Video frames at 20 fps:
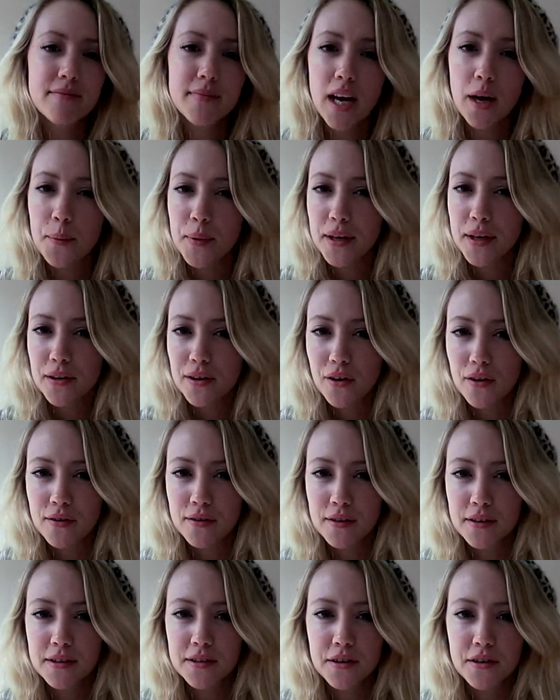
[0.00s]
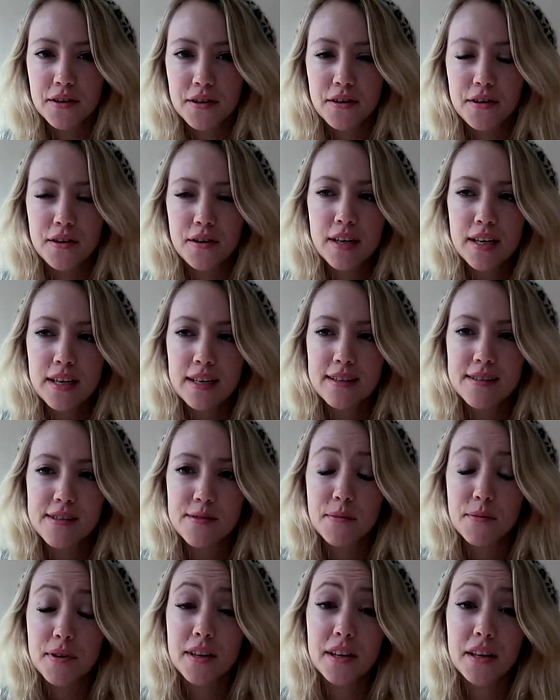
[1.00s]
coming along to
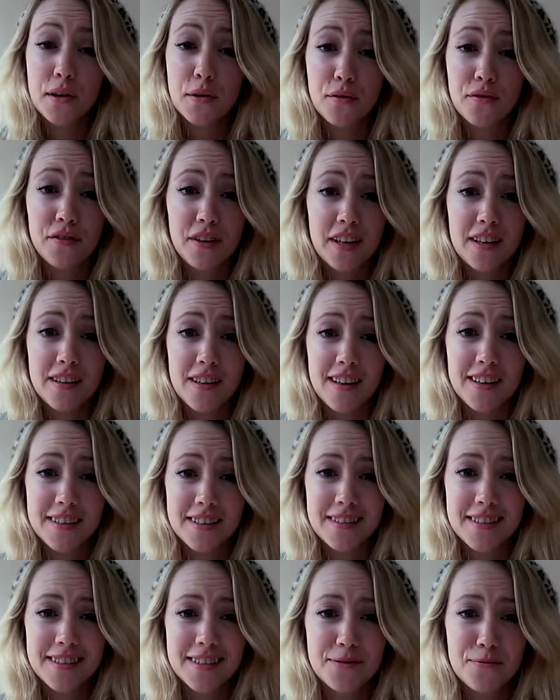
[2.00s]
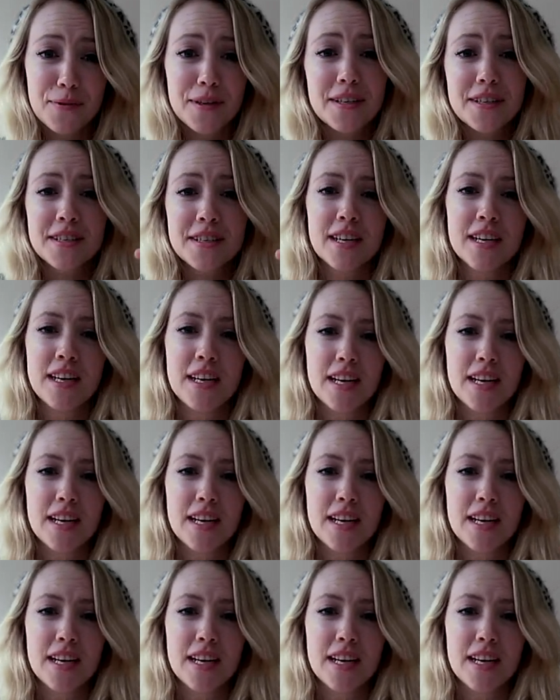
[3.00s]
some calligraphy classes, which,